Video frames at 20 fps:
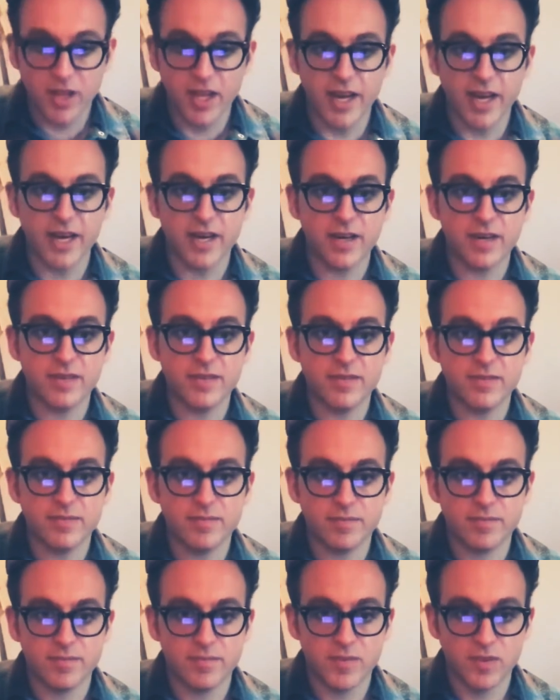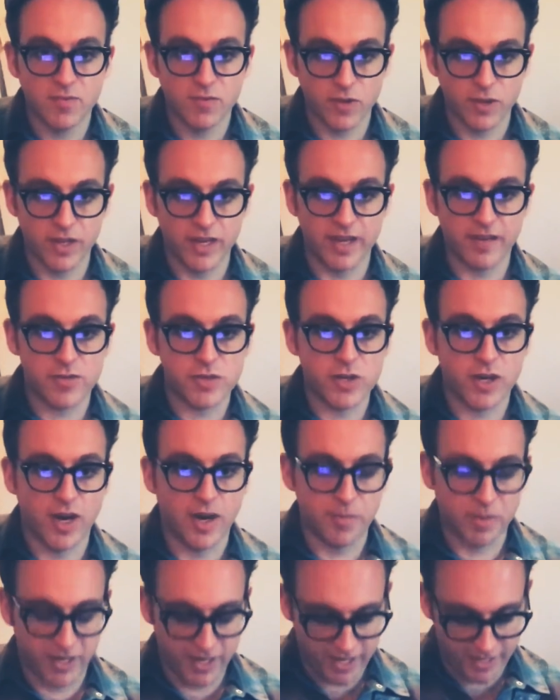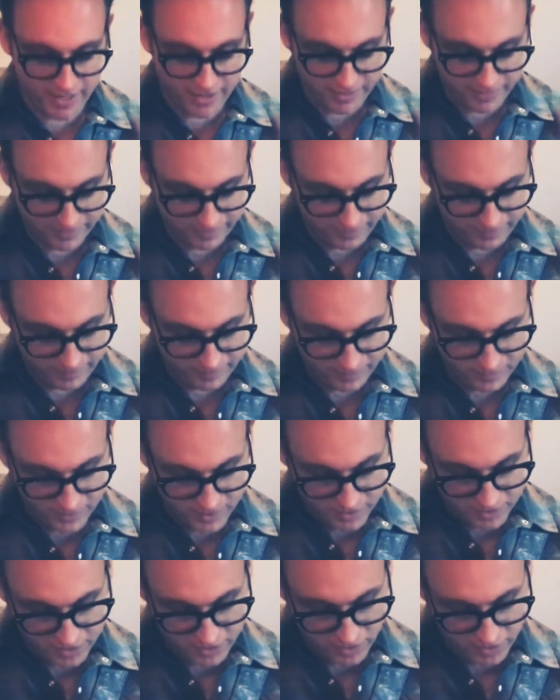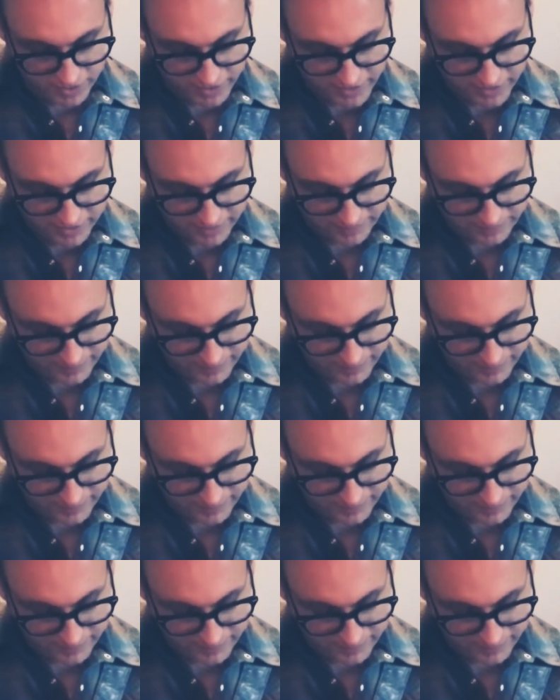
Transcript: lick for the F sharp again. So it's...